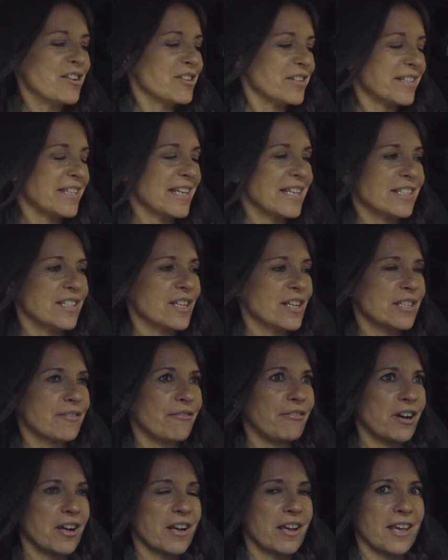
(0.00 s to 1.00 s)
just isn't as
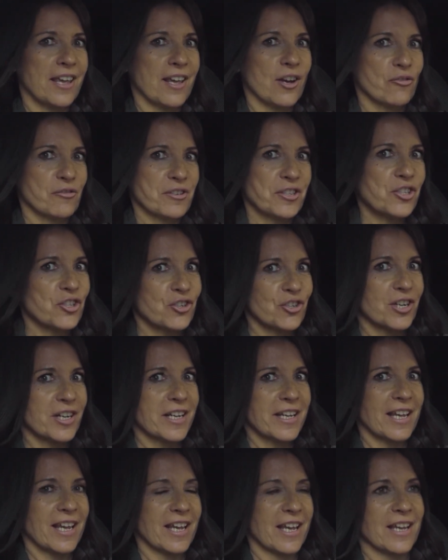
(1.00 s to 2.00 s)
funky or as
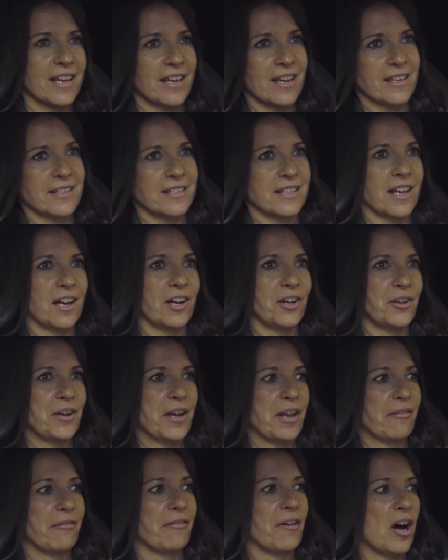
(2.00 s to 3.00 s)
striking as the
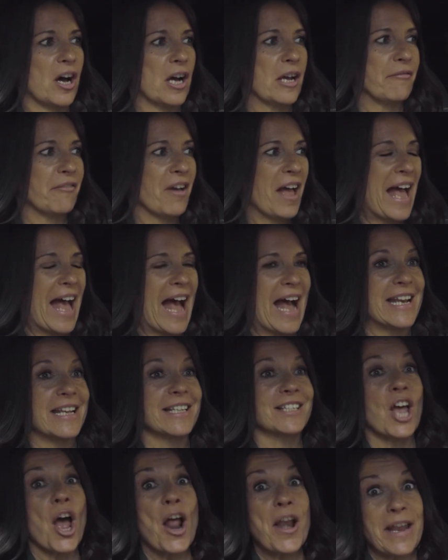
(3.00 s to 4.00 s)
Ioniq 5, and it
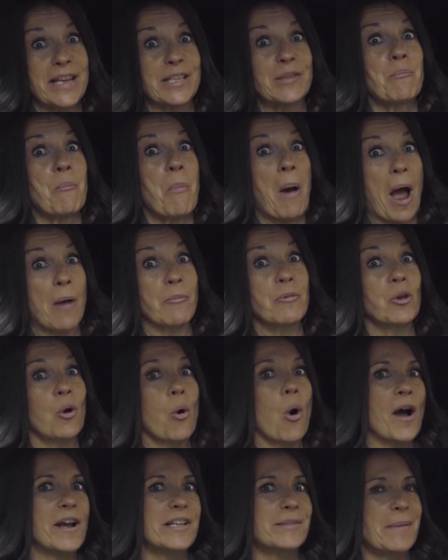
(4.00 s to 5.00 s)
certainly isn't packed with
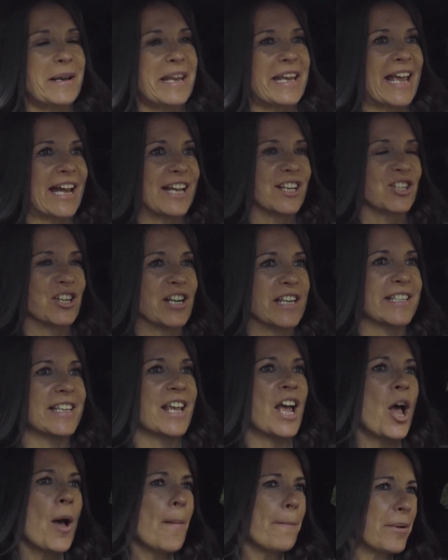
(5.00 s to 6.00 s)
quite as many gadgets,
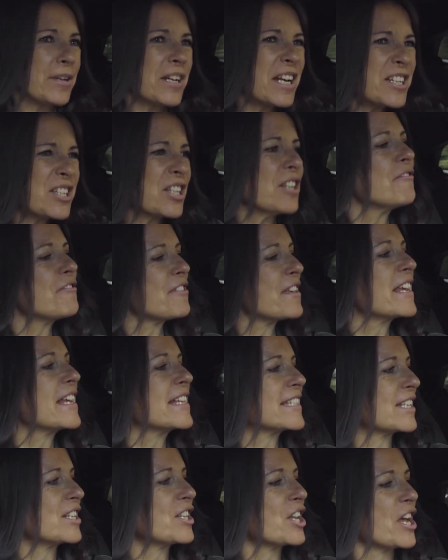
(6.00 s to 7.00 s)
but I do think
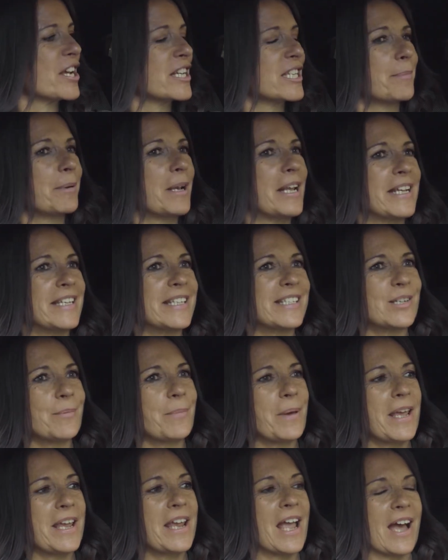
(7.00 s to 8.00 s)
it's a nice place to
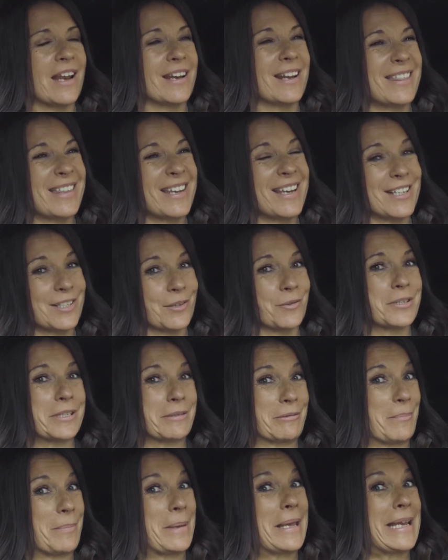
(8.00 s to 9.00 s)
be, and I think it's also
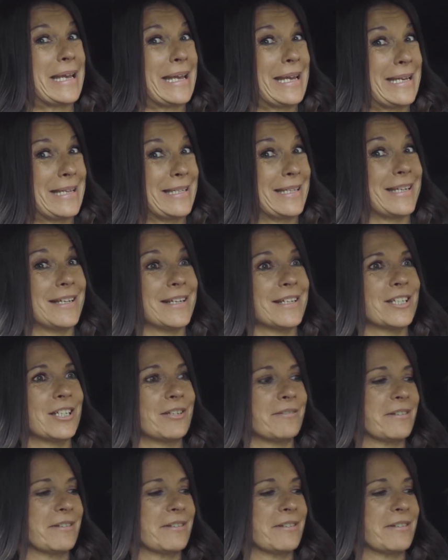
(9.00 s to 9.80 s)
a bit easier to